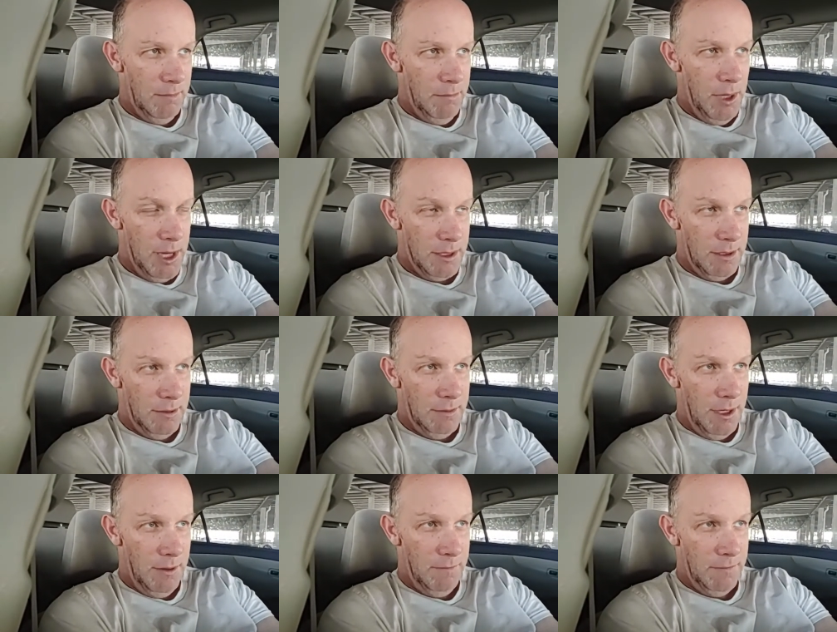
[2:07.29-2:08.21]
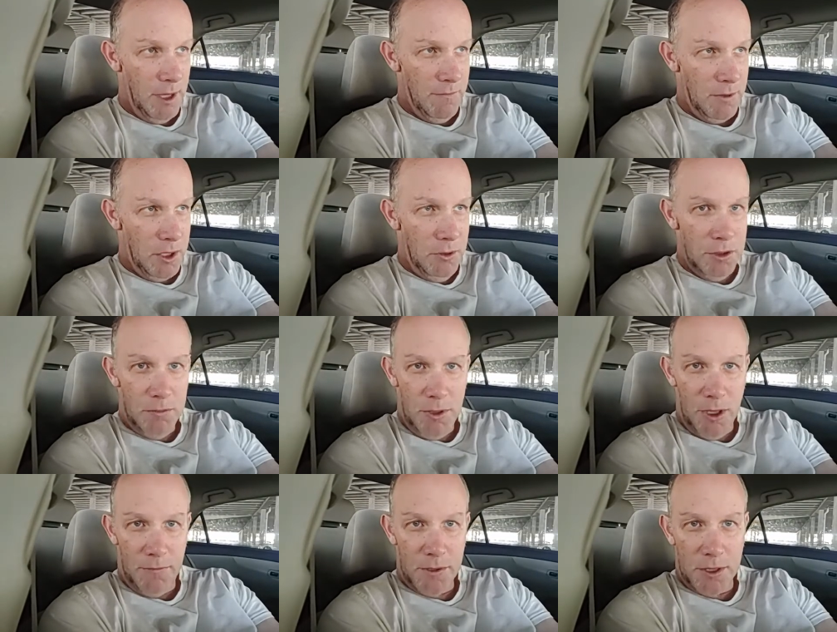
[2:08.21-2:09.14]
But they they've accused
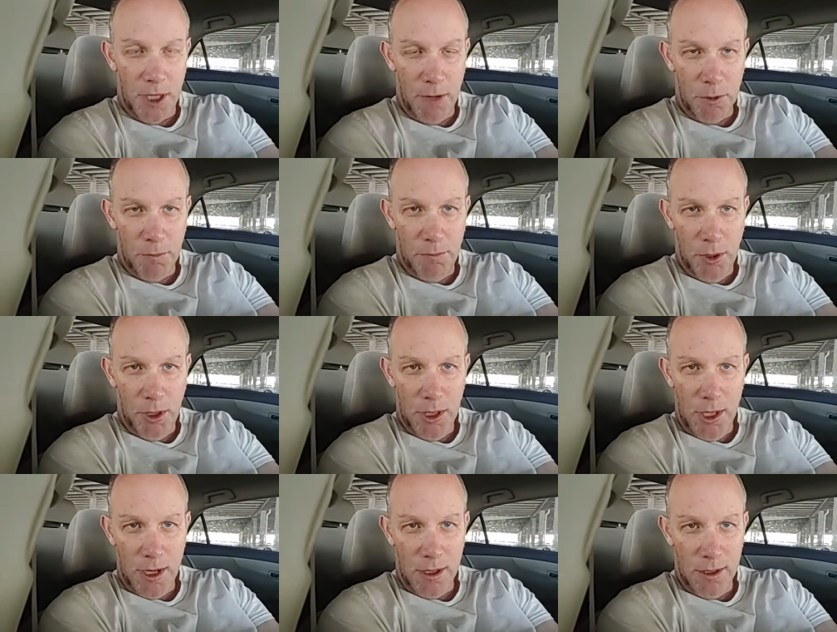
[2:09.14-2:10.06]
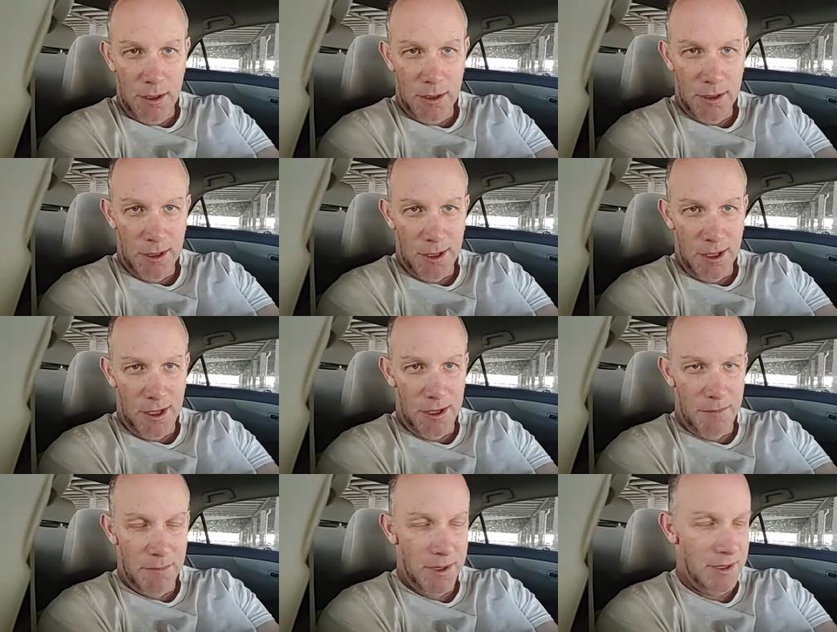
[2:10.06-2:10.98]
me of cyberbullying.
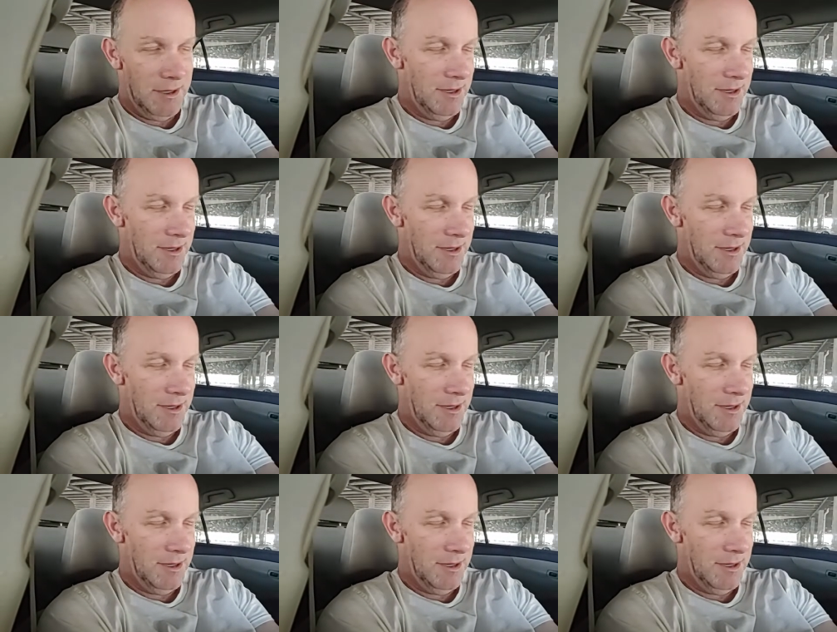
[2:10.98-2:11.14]
Um,